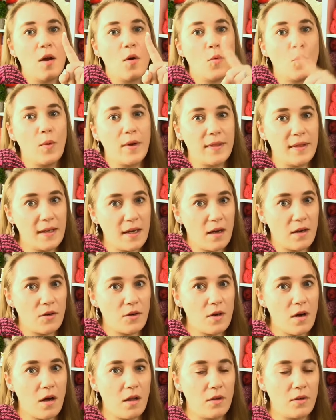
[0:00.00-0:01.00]
with the other
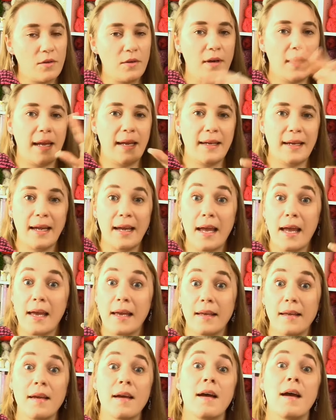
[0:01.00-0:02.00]
color,
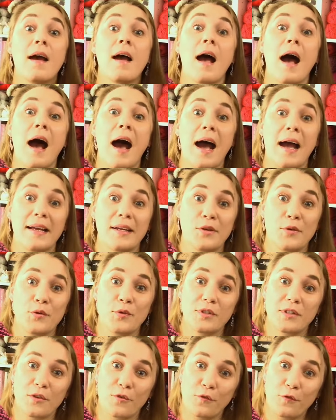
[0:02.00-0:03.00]
aka I
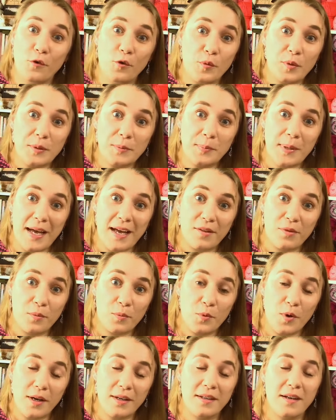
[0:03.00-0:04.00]
used the forward path
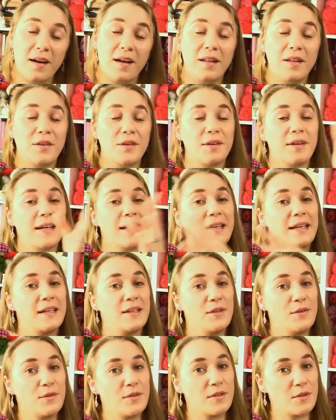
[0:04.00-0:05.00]
with one color, and I
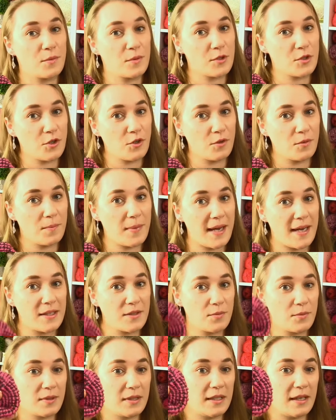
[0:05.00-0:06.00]
used the return
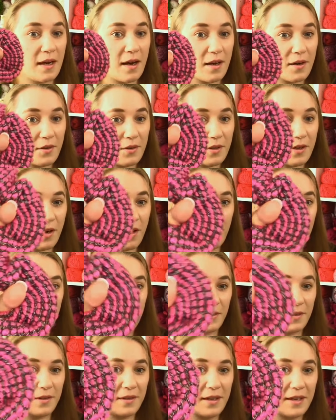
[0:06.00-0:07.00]
path with the other
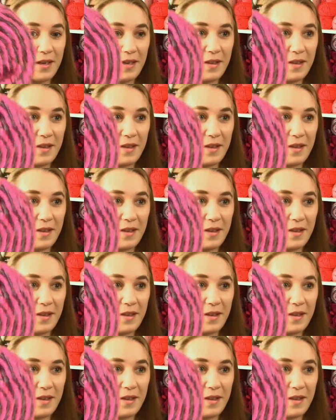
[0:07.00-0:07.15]
color